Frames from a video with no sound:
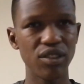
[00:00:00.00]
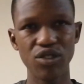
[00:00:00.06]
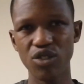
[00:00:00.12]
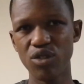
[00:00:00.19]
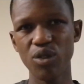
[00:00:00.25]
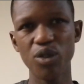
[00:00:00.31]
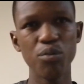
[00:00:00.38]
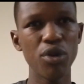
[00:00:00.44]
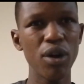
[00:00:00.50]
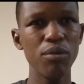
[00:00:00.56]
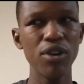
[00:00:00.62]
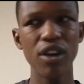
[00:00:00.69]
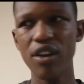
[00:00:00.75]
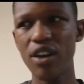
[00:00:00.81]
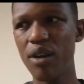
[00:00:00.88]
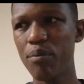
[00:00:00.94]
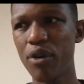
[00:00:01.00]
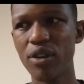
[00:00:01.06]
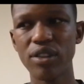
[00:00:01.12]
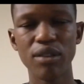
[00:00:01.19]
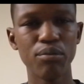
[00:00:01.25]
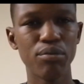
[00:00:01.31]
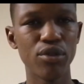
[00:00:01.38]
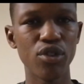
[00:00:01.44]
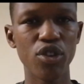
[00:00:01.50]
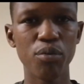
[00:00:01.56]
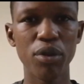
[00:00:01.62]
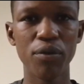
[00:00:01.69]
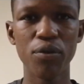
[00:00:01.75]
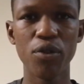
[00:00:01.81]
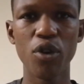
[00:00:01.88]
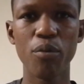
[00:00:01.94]
You probably heard about the book
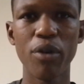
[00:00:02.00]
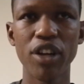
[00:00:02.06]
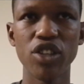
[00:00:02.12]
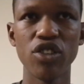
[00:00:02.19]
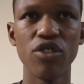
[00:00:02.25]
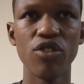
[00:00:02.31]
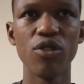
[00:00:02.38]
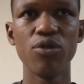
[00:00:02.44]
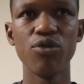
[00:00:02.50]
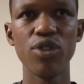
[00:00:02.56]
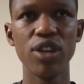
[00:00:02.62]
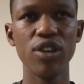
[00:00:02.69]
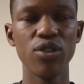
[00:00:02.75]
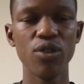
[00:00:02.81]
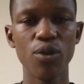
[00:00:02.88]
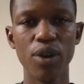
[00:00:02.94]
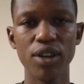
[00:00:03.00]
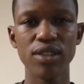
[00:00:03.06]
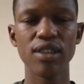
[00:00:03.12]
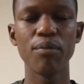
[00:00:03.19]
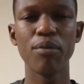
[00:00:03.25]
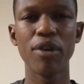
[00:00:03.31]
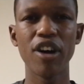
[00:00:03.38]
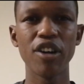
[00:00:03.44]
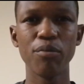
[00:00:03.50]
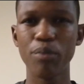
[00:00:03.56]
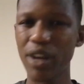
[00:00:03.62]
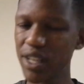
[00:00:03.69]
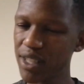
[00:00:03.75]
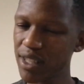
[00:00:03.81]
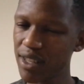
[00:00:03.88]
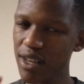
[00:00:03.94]
before, but you don't really know what it's about.
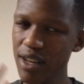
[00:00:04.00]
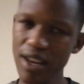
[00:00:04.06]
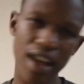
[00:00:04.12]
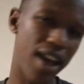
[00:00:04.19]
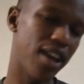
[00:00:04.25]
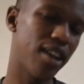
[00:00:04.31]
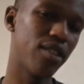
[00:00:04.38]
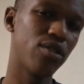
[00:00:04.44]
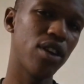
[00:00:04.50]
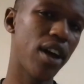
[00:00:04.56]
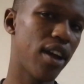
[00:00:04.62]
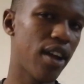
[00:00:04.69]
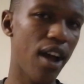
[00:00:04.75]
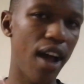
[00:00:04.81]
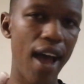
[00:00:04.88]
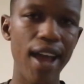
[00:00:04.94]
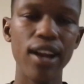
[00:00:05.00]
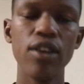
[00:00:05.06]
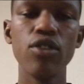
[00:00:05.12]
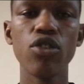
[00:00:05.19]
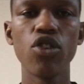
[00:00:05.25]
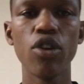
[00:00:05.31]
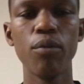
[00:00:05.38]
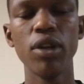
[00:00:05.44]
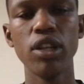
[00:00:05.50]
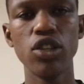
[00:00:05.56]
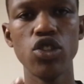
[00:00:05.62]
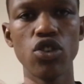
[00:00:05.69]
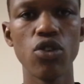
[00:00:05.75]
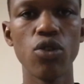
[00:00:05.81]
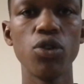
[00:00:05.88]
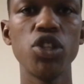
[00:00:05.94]
But I highly recommend that you
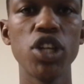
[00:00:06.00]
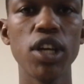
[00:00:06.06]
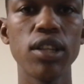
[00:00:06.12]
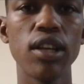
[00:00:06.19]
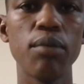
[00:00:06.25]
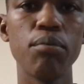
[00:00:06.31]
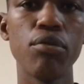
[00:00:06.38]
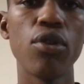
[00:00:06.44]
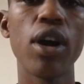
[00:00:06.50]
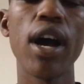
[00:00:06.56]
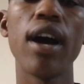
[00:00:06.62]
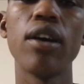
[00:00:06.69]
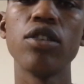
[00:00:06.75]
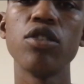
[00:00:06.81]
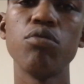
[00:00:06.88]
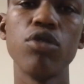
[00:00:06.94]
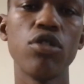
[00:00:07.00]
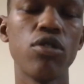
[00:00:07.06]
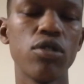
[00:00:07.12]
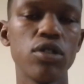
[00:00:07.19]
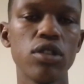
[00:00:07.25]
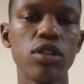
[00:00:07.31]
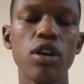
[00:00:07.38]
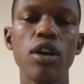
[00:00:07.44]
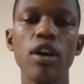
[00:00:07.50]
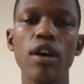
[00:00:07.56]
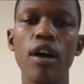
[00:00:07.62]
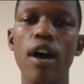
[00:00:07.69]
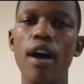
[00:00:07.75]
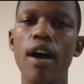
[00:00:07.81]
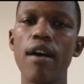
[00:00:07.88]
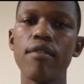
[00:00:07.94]
go check that book out, because
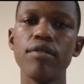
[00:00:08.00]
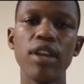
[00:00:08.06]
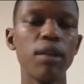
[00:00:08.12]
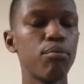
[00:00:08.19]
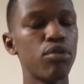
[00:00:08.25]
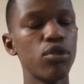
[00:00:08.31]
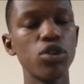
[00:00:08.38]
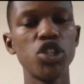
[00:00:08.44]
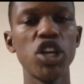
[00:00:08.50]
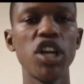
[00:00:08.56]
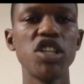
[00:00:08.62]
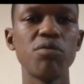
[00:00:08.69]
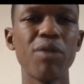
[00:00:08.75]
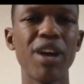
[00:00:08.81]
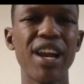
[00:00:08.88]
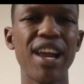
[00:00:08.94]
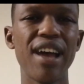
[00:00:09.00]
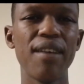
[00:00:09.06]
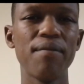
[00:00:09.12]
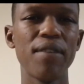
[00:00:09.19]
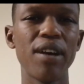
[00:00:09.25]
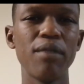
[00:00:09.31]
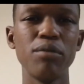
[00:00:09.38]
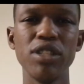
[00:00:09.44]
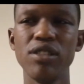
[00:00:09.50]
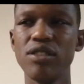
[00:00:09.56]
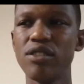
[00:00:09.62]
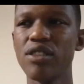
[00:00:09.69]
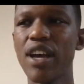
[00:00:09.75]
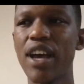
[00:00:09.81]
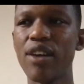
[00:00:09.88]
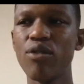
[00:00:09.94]
that book changed my life. I mean,
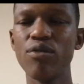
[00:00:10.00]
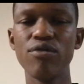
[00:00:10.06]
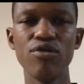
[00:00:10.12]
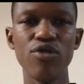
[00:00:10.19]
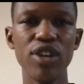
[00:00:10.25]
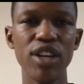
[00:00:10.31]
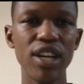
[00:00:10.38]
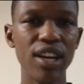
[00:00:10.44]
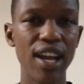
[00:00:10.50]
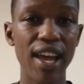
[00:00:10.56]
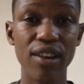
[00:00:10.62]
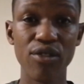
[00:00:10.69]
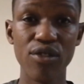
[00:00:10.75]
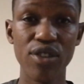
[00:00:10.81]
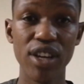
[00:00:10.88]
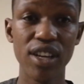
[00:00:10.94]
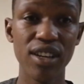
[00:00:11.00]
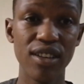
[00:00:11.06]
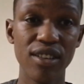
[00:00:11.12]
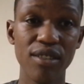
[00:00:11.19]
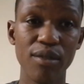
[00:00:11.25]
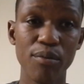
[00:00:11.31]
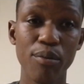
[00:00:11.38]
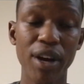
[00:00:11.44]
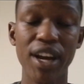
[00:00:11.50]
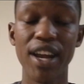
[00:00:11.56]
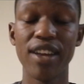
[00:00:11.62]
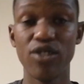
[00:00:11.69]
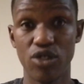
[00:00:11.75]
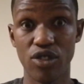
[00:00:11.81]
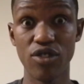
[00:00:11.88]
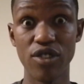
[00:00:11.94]
I don't really like reading, but I
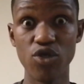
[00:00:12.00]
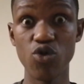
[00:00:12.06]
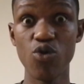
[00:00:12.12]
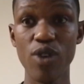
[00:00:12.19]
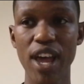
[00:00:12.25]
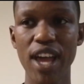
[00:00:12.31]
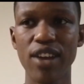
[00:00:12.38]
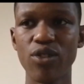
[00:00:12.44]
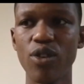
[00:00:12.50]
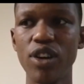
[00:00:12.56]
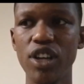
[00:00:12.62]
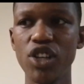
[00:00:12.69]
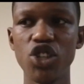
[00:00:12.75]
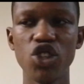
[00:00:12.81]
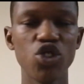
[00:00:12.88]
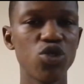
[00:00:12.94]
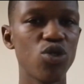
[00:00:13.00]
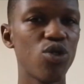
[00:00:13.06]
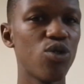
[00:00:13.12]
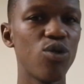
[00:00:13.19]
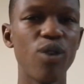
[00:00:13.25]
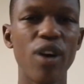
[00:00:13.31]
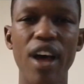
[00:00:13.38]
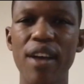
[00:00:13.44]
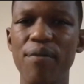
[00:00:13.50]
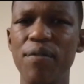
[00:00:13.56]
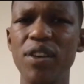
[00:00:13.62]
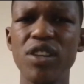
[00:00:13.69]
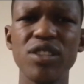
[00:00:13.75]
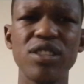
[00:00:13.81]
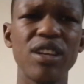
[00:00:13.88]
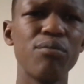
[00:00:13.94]
do like knowledge. So I
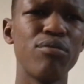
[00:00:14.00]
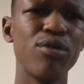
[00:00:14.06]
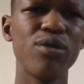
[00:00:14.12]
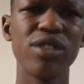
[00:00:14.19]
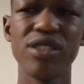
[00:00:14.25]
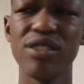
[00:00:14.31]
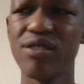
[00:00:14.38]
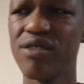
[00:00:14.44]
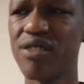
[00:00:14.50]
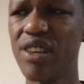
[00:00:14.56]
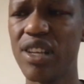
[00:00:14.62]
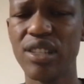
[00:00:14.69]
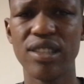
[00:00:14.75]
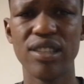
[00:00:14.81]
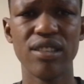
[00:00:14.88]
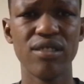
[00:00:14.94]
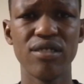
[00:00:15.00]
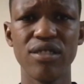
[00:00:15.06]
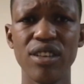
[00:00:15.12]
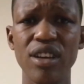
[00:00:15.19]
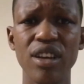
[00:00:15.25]
finished that book in less than